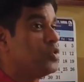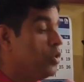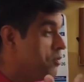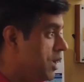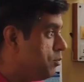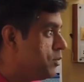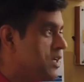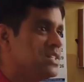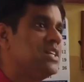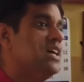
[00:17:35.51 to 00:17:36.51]
its own
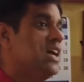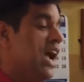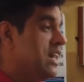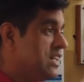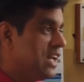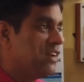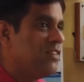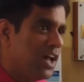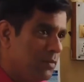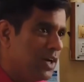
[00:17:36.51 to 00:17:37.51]
members and the
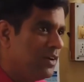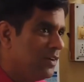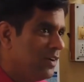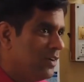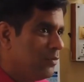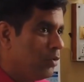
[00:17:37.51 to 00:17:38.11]
environment,